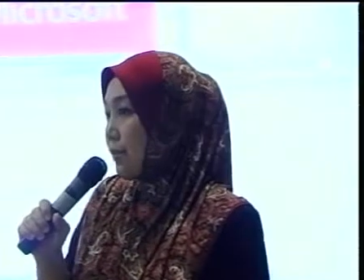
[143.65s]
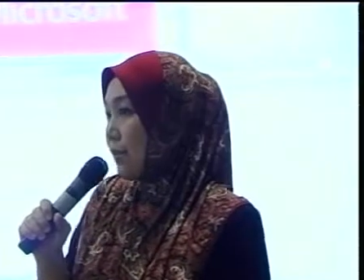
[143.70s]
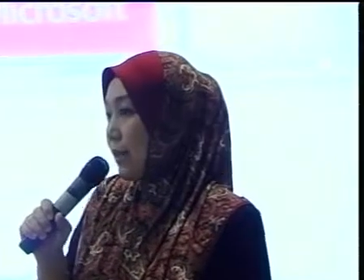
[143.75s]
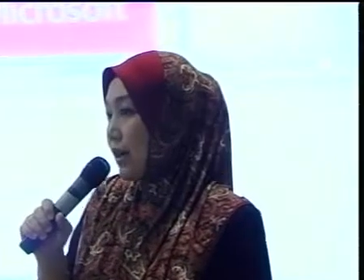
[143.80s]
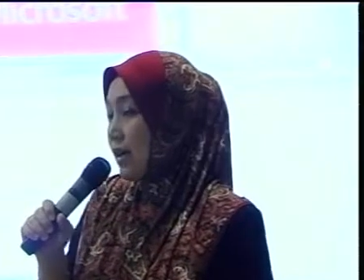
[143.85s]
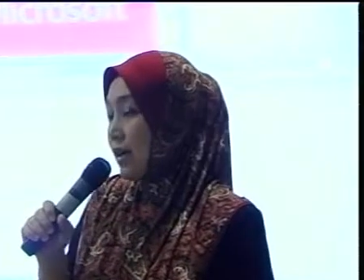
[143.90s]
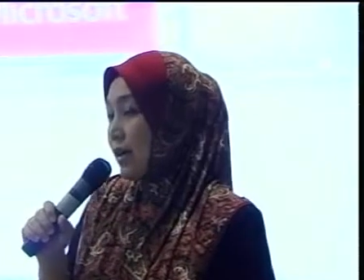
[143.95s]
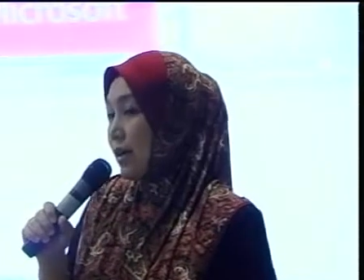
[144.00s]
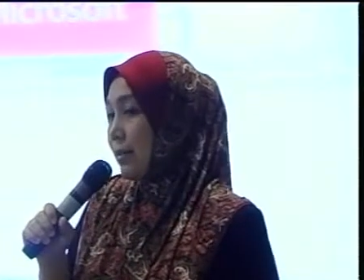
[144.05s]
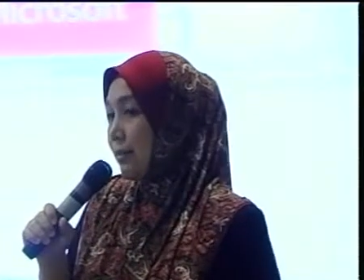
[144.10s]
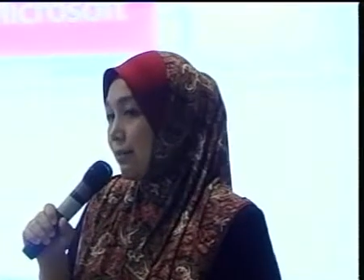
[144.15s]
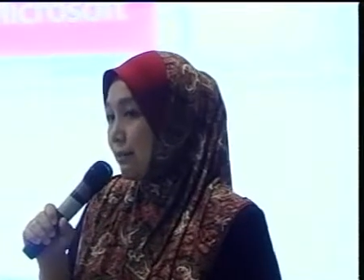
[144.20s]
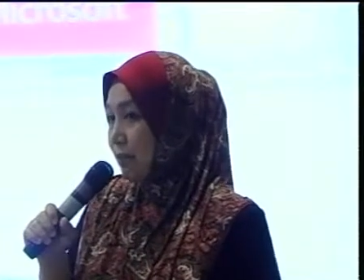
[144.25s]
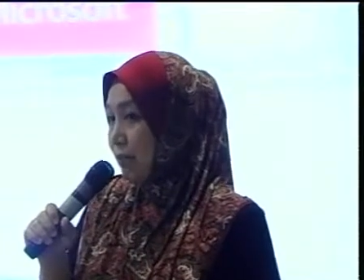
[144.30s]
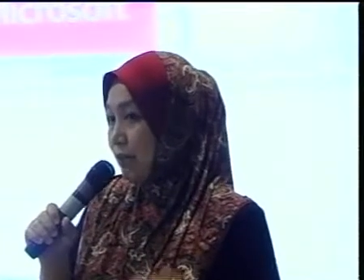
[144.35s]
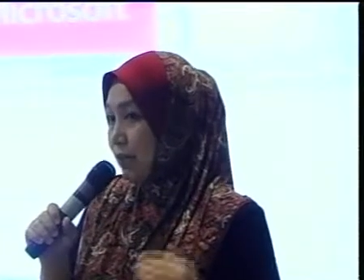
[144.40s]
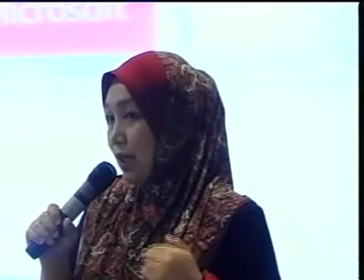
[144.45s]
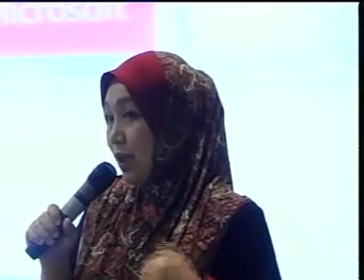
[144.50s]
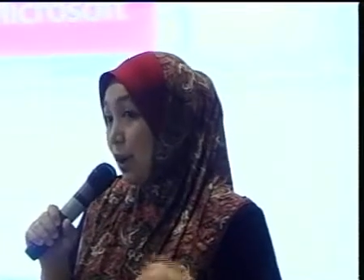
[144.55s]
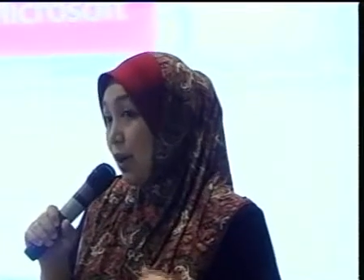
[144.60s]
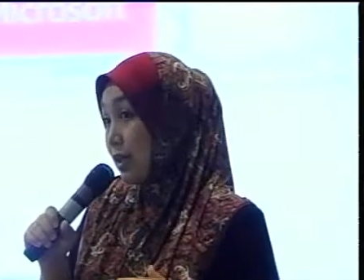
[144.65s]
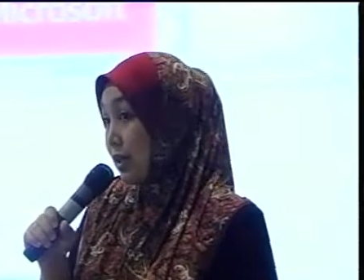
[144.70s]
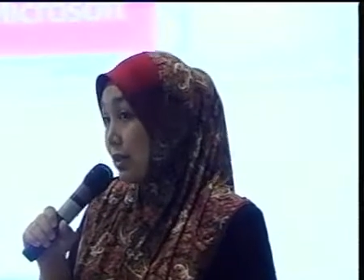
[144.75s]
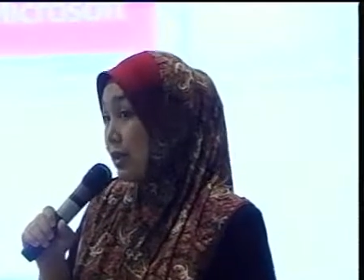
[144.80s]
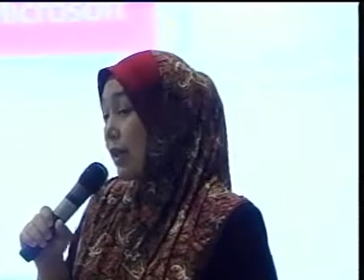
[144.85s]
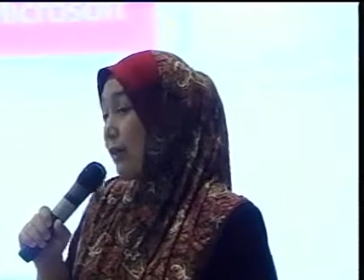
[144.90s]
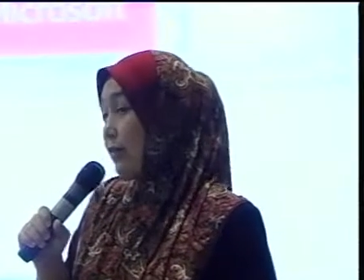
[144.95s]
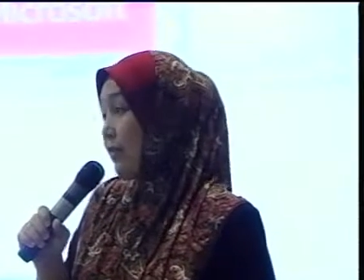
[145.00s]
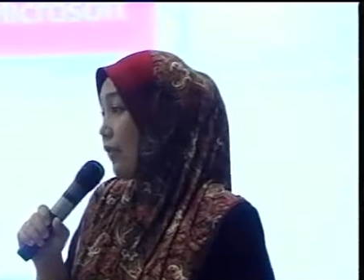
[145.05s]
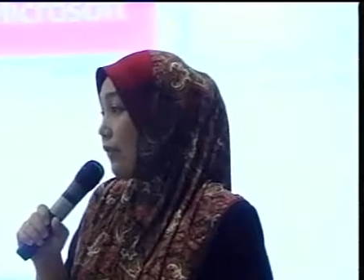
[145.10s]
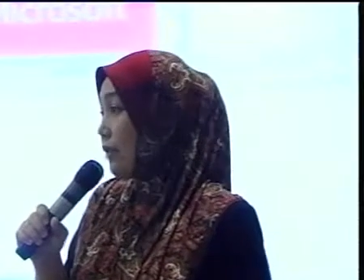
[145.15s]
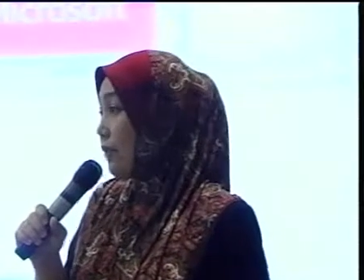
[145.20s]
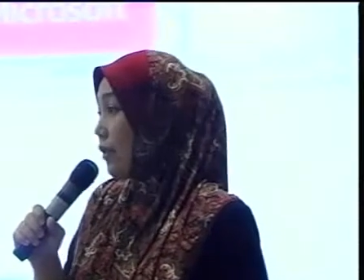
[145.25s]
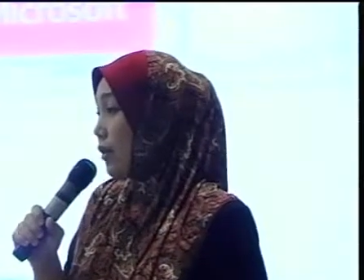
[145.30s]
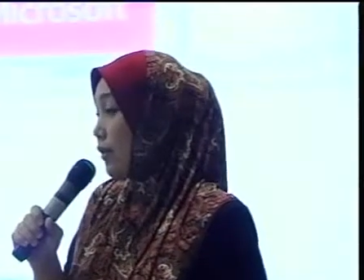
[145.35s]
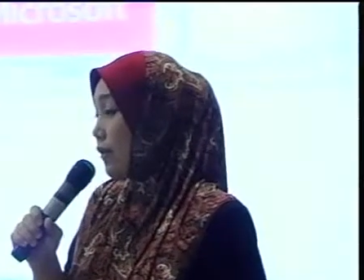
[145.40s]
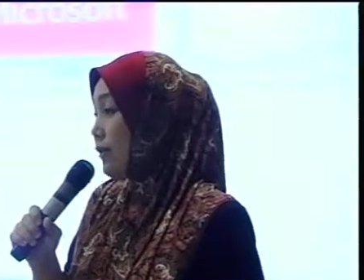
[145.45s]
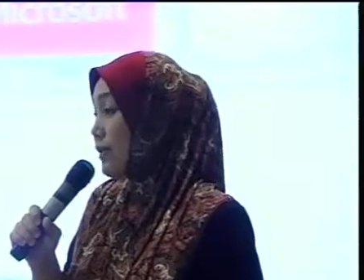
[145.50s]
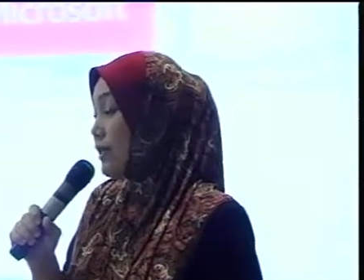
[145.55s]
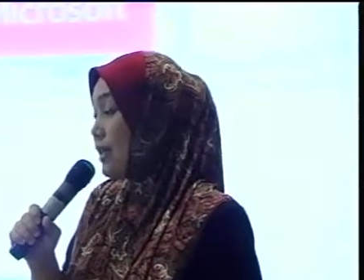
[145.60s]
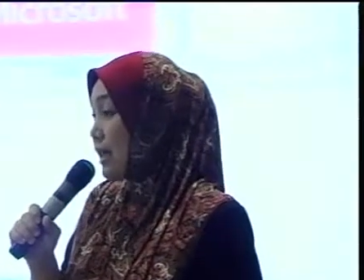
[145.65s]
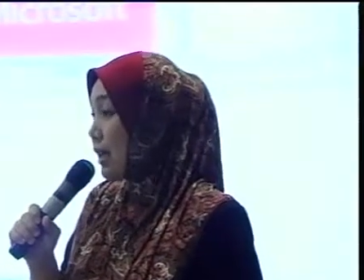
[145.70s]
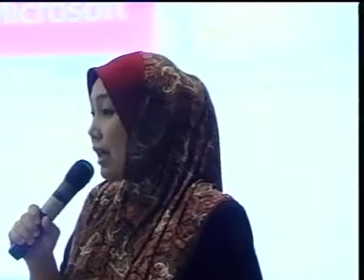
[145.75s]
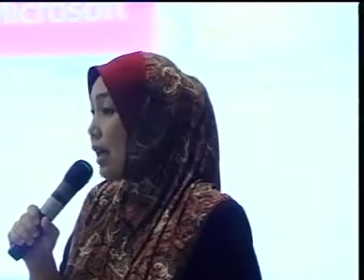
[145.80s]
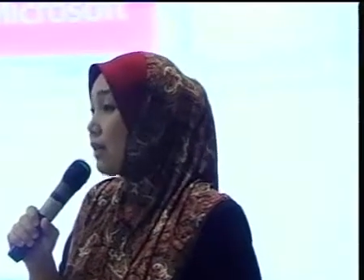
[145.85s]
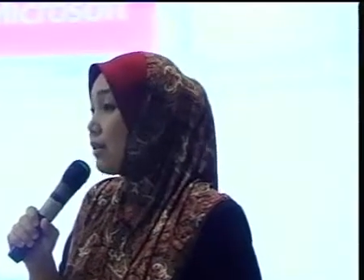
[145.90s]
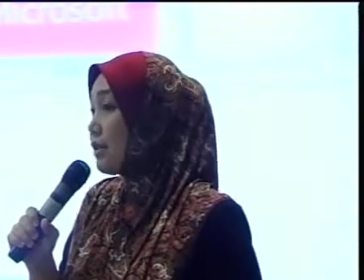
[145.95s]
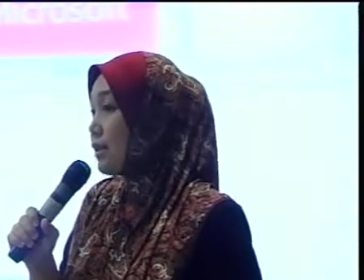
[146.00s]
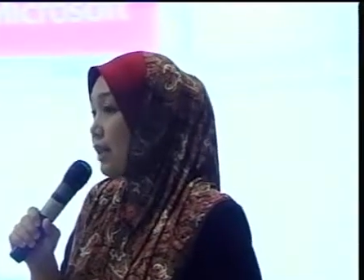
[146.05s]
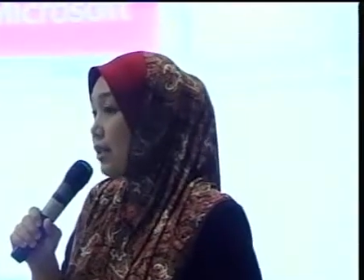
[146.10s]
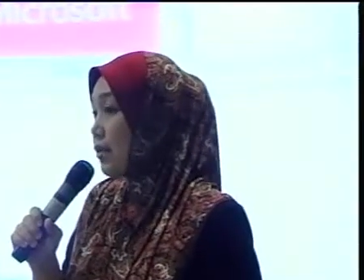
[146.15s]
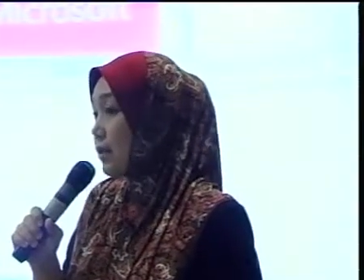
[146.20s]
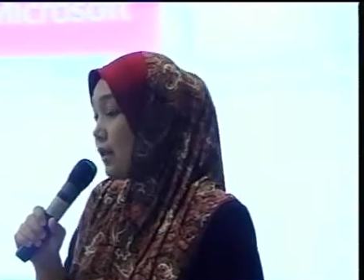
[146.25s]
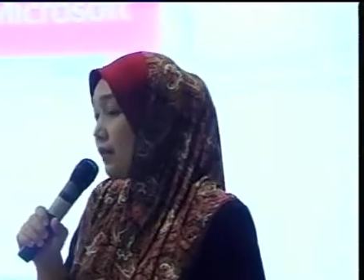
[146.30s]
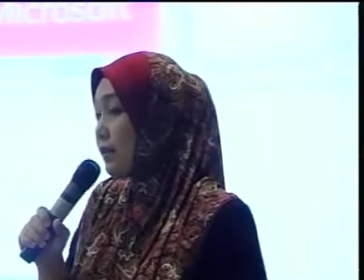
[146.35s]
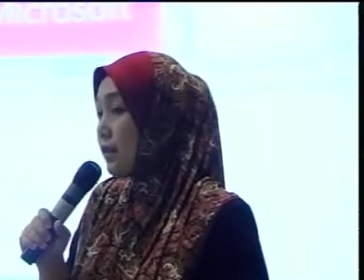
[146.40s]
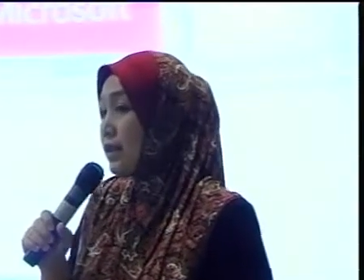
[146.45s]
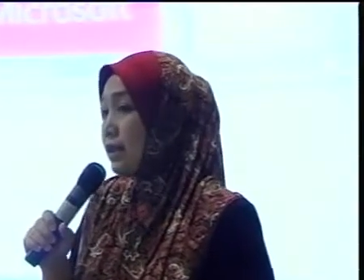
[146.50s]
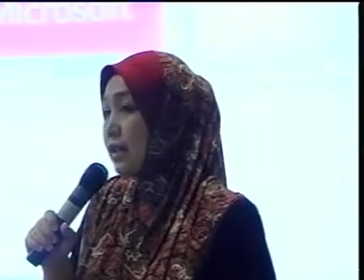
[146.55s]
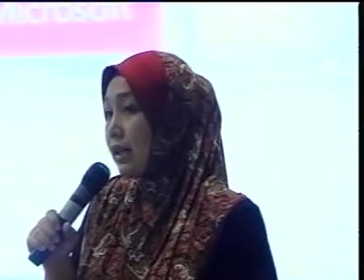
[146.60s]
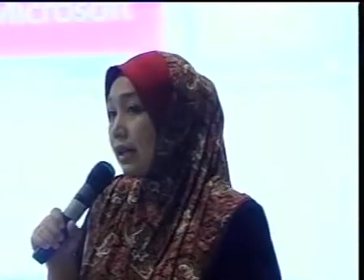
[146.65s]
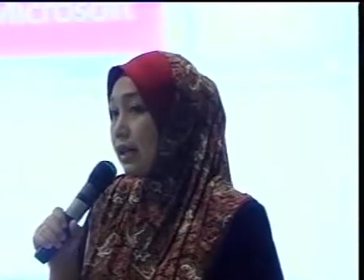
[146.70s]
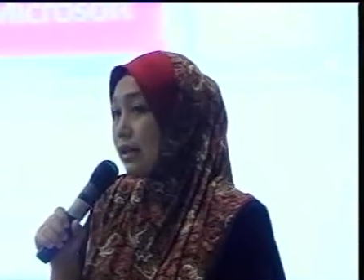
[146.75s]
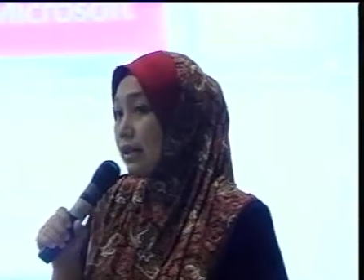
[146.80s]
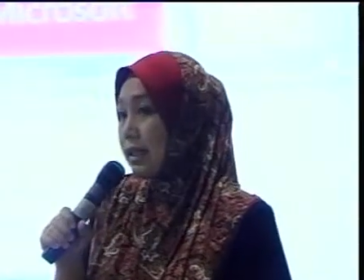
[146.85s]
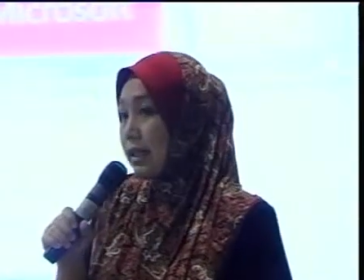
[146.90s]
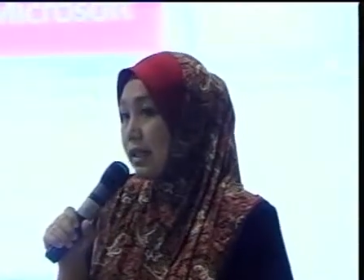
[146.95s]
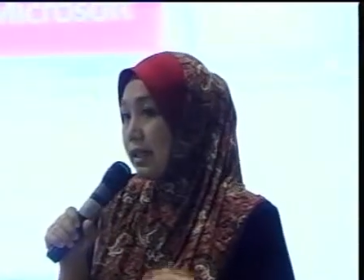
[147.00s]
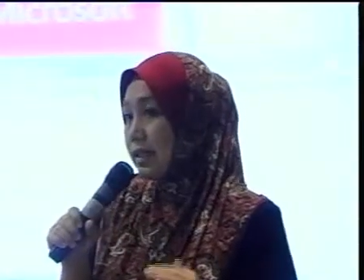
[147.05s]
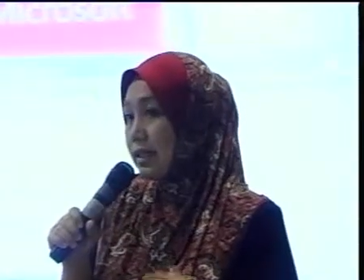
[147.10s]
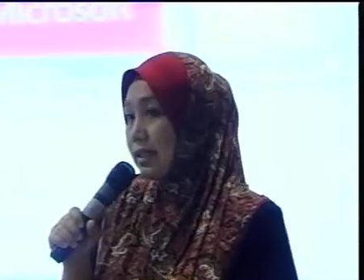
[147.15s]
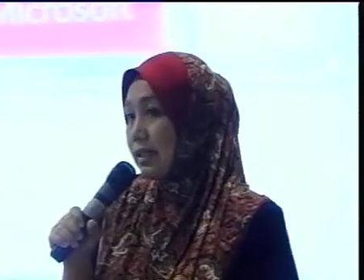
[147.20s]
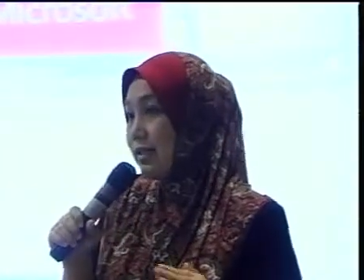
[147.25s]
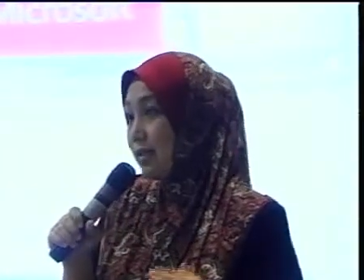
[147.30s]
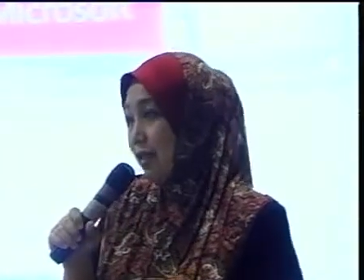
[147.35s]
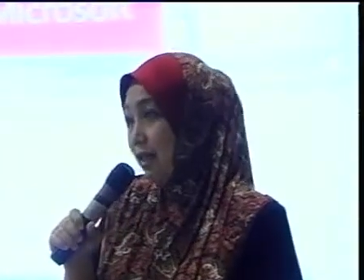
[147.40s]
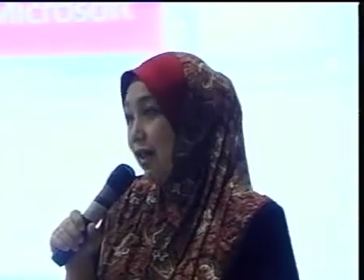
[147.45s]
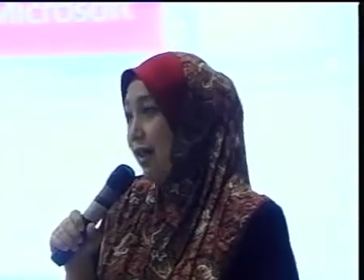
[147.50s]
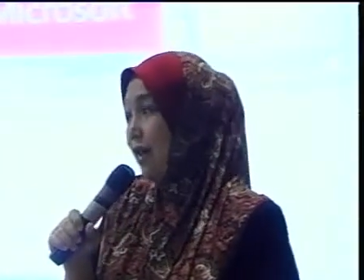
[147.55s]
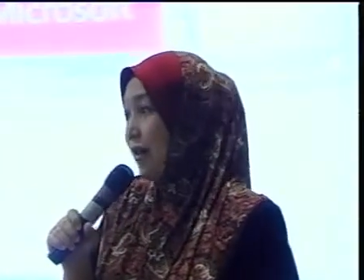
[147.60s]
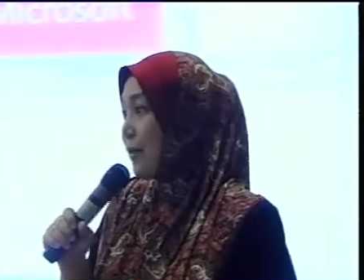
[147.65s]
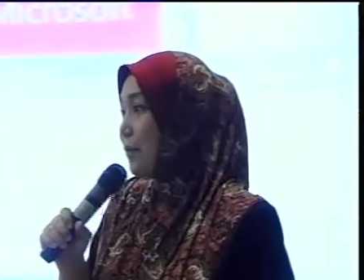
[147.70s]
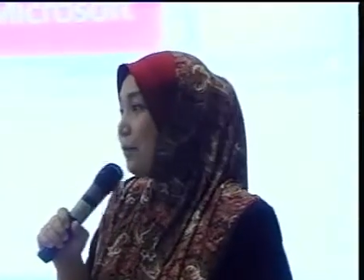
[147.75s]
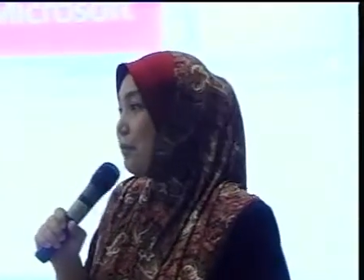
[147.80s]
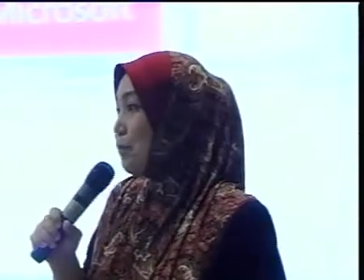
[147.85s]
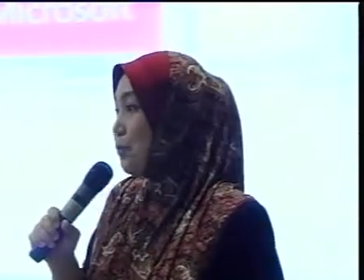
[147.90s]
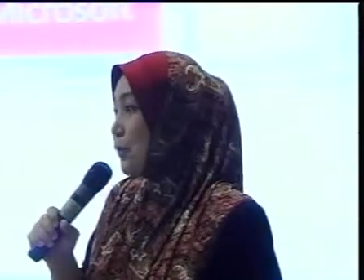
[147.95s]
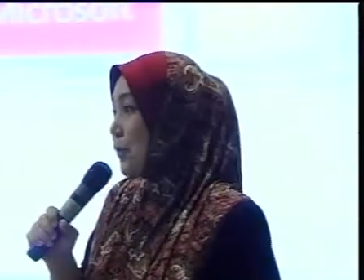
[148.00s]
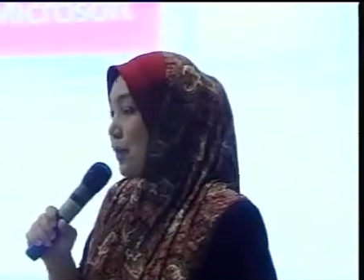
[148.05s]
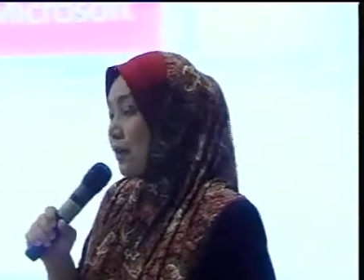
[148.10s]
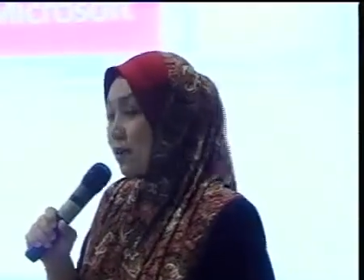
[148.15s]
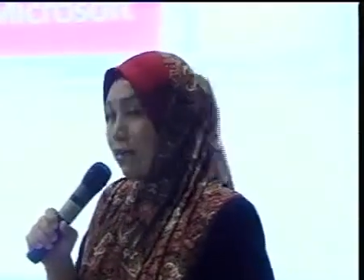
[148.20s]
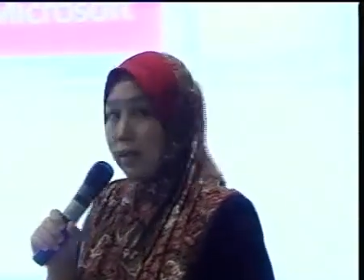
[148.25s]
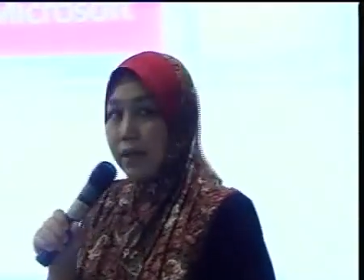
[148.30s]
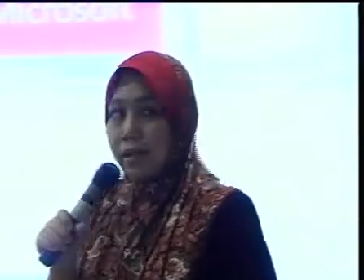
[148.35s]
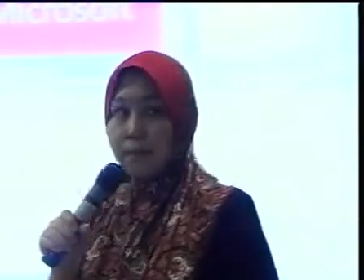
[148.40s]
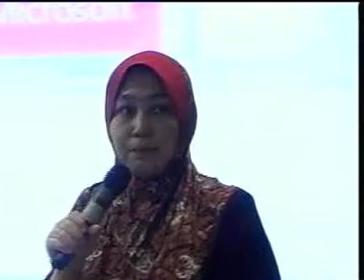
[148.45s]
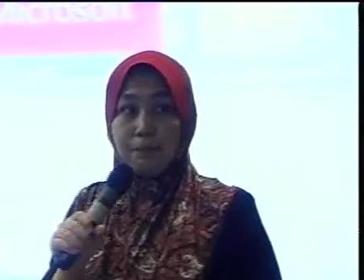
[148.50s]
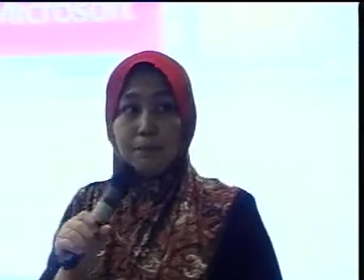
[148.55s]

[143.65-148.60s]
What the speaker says: the concept of CLD, 21st CLD is there, all right.